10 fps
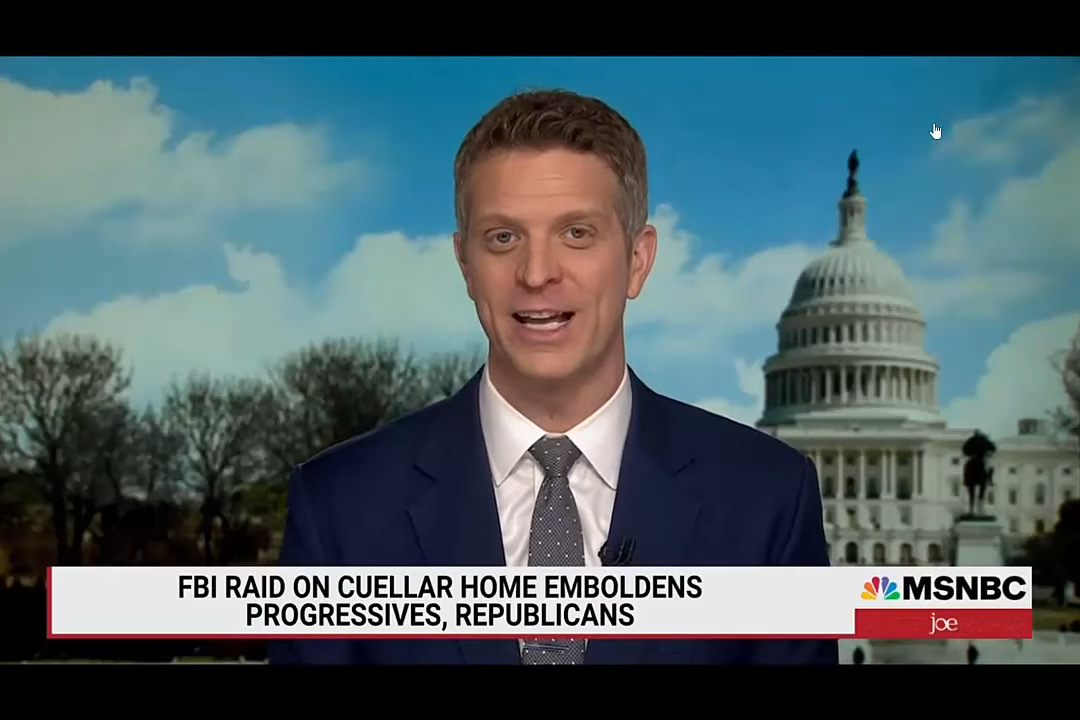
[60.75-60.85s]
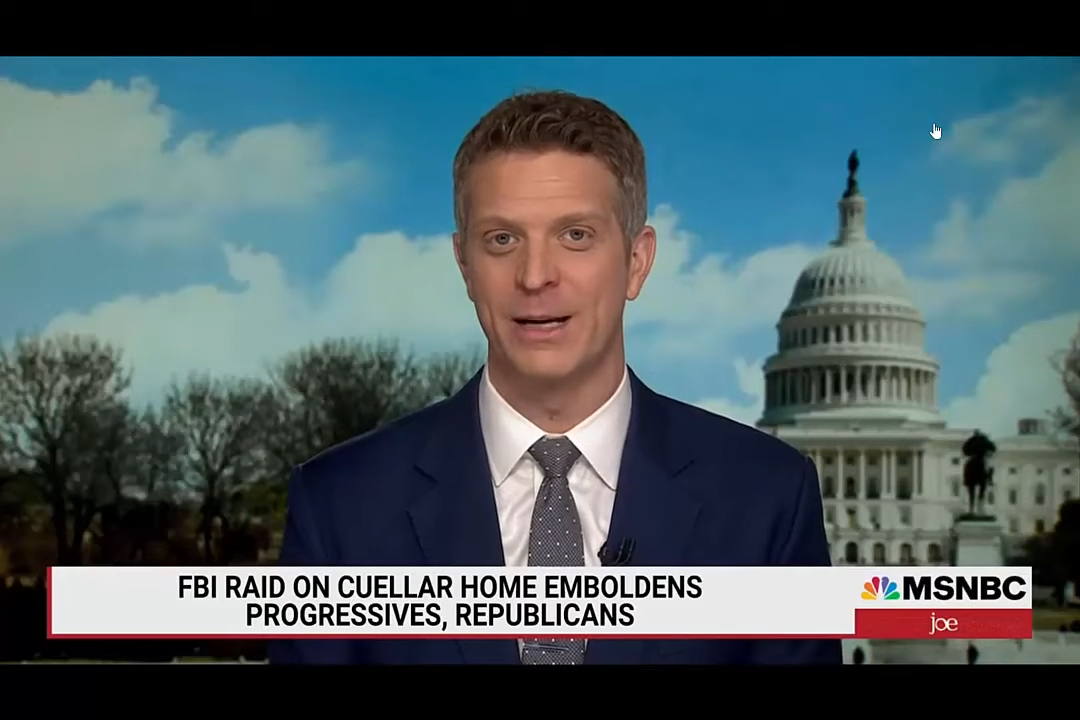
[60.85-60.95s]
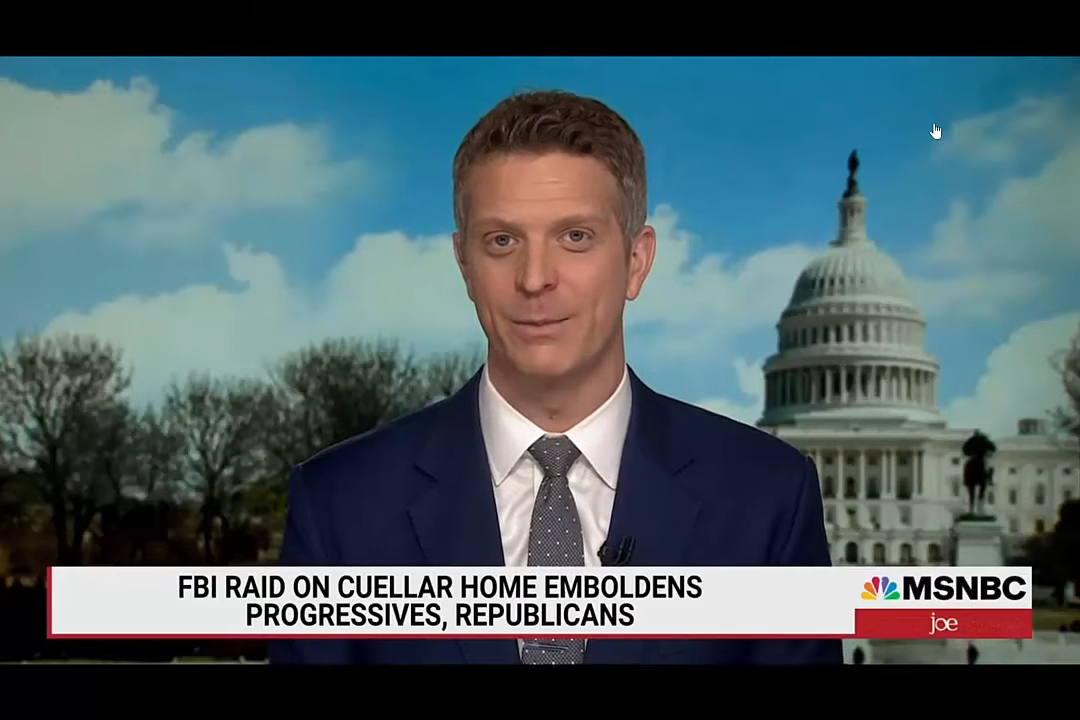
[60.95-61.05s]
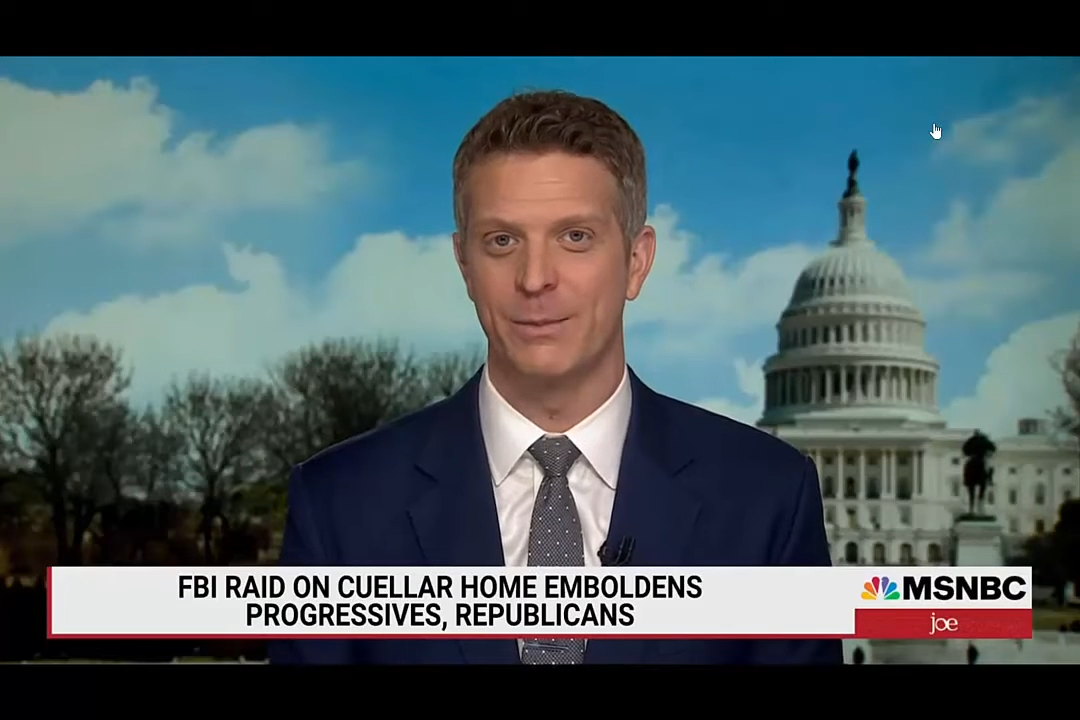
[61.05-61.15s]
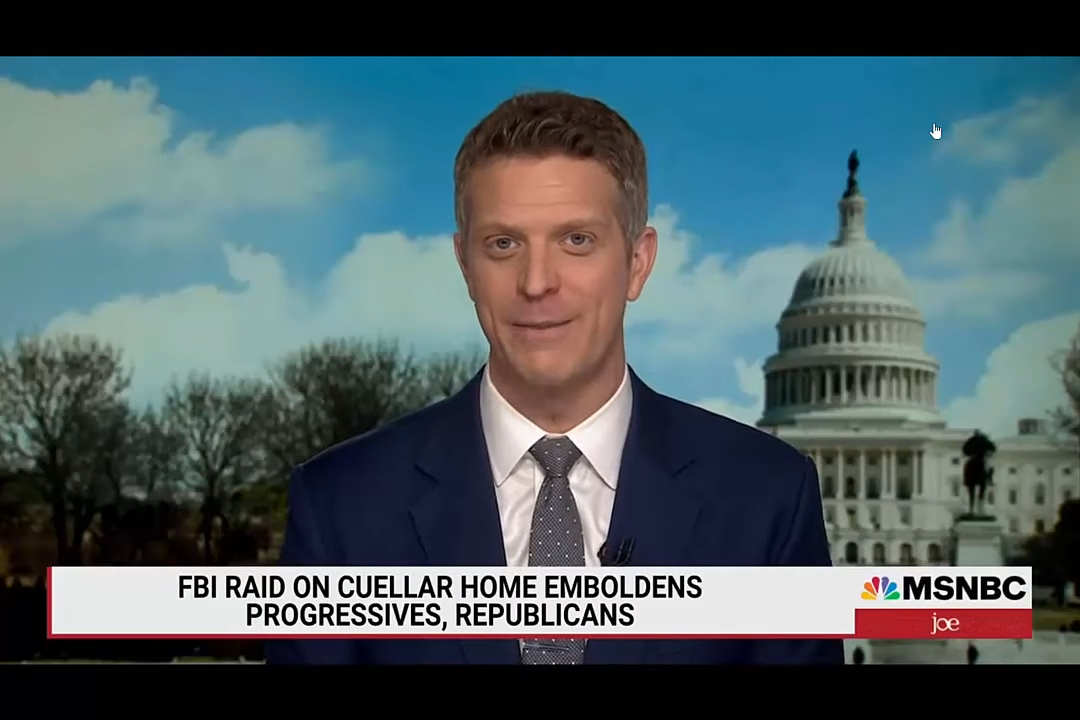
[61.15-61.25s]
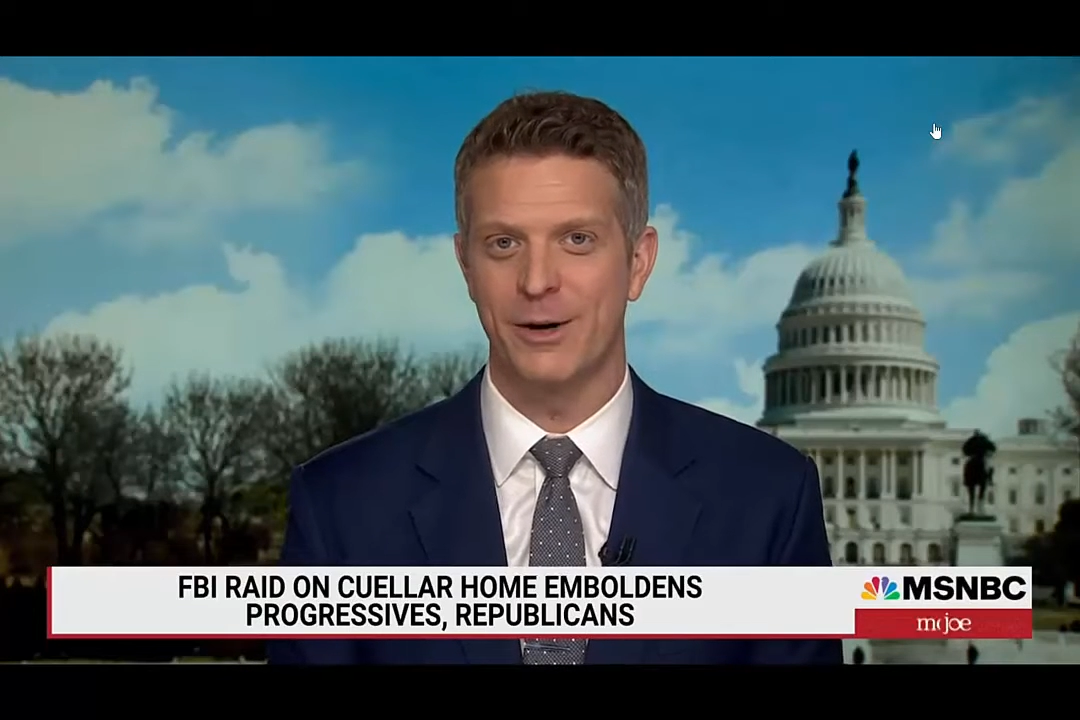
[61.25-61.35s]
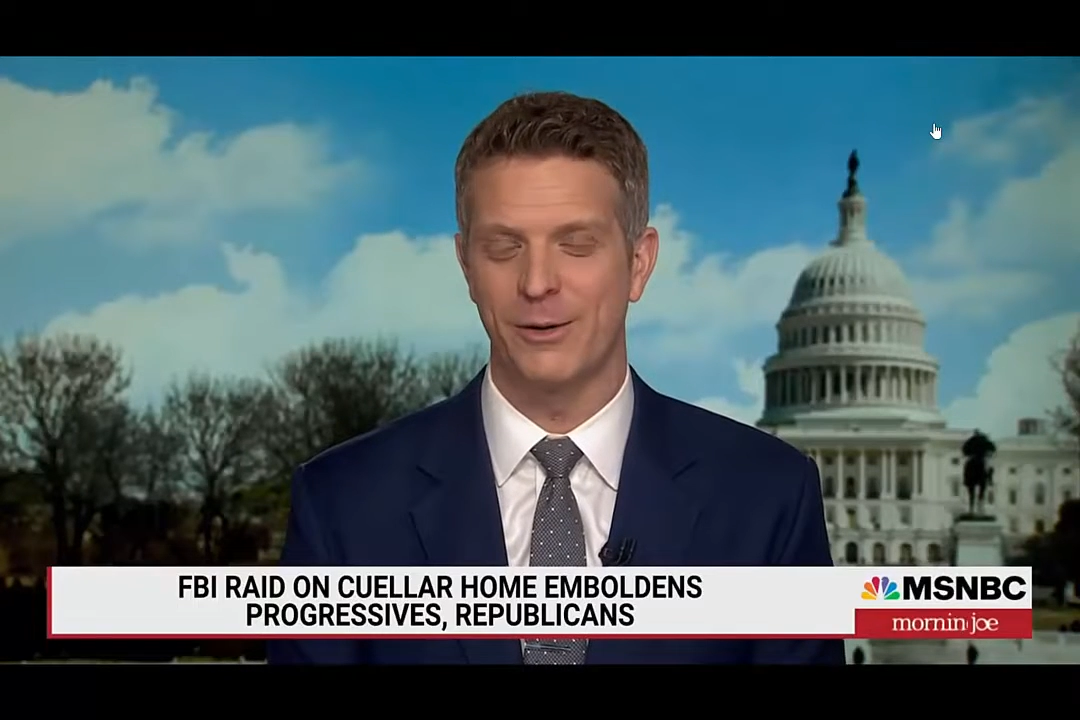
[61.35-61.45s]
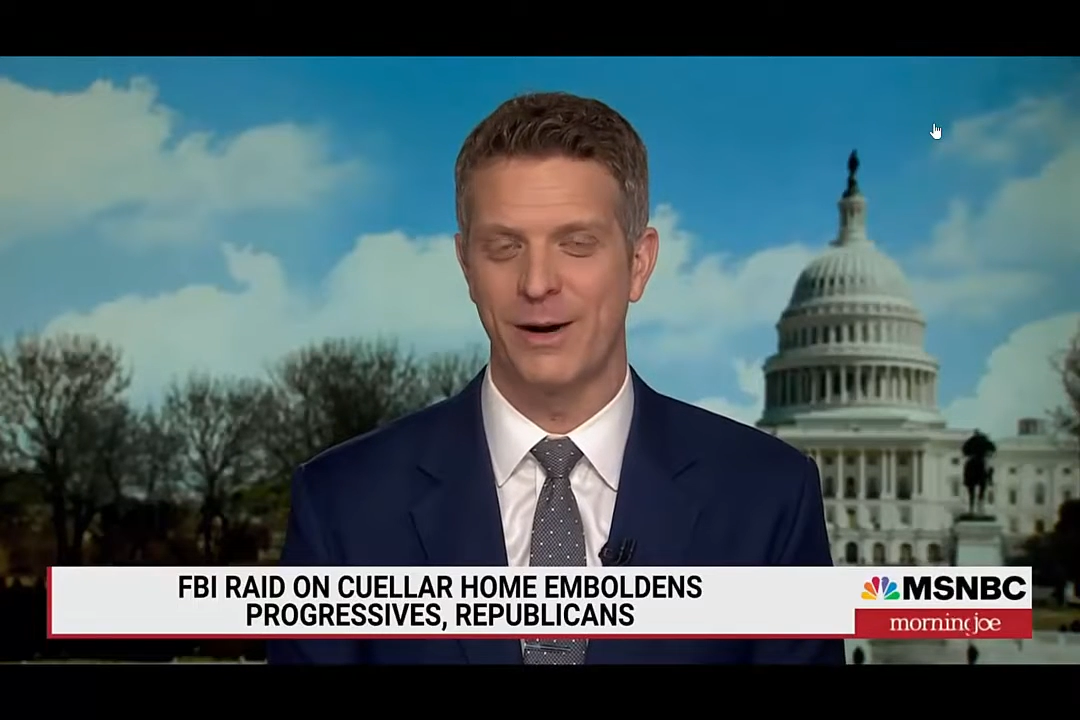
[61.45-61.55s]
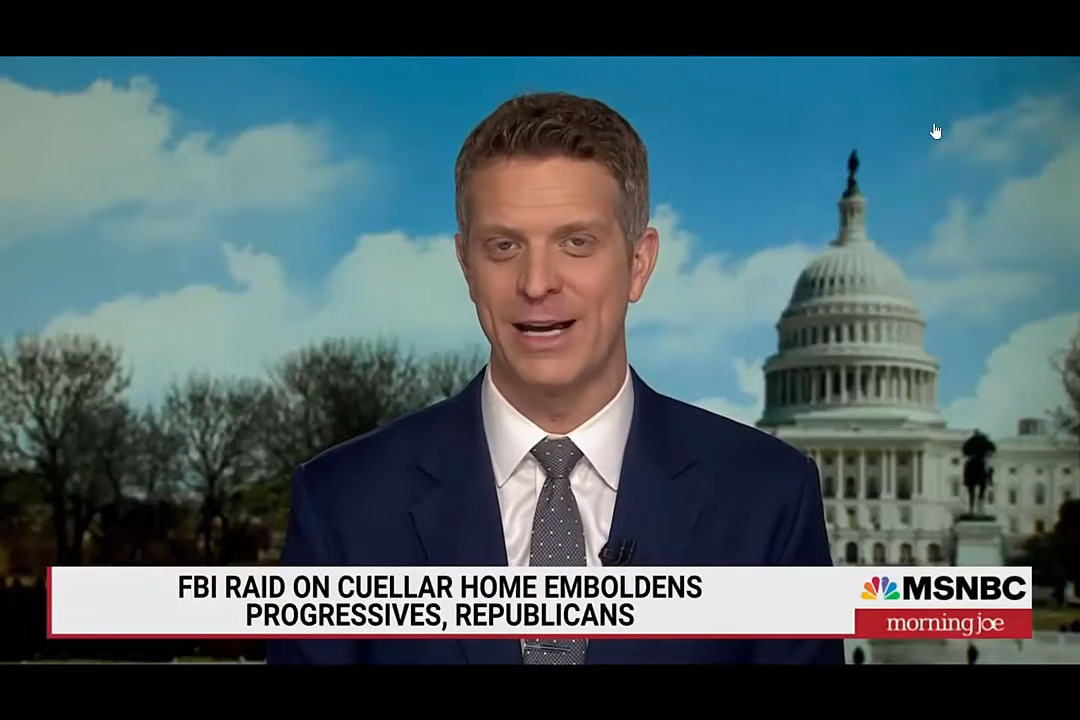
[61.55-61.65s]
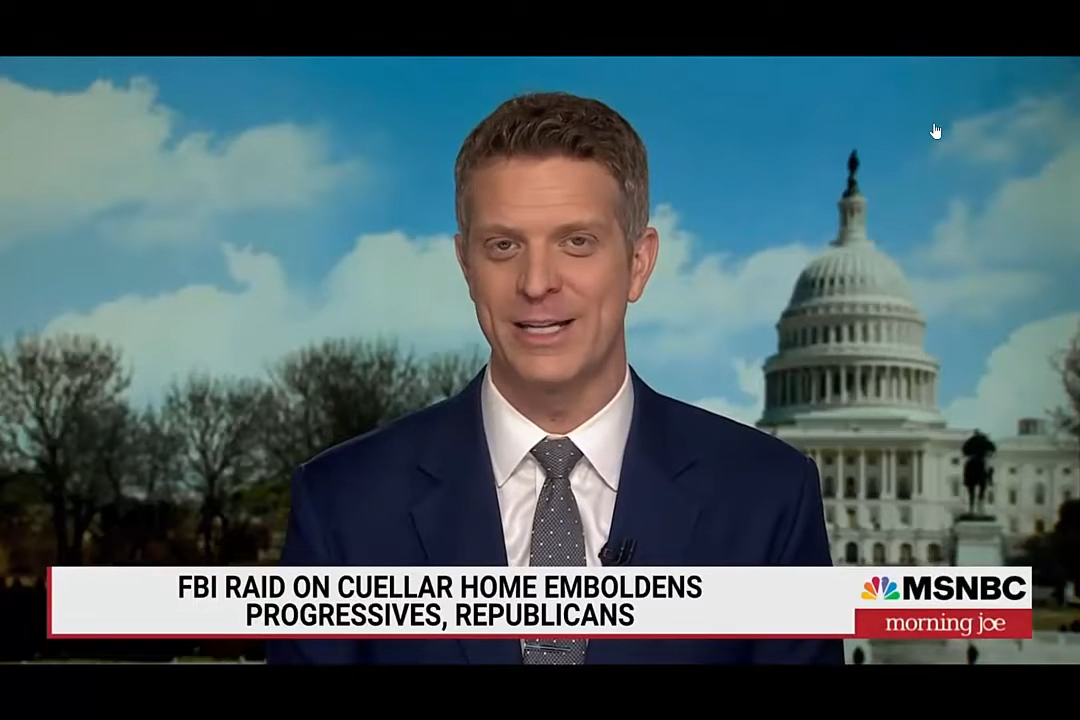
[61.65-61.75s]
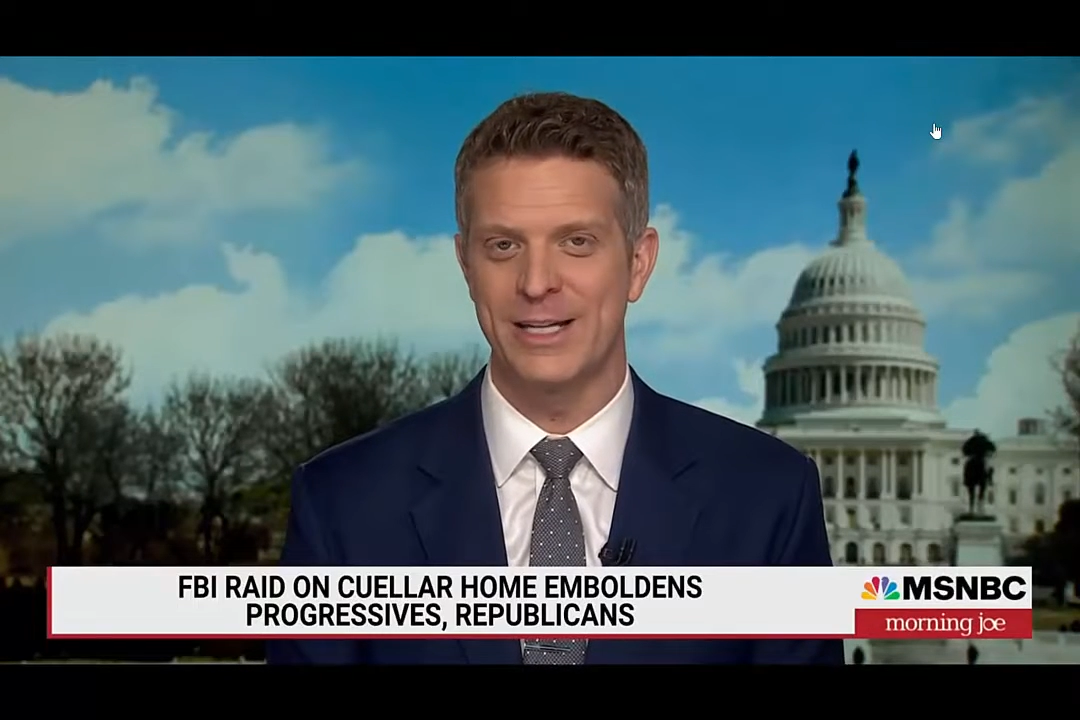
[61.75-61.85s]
primary race.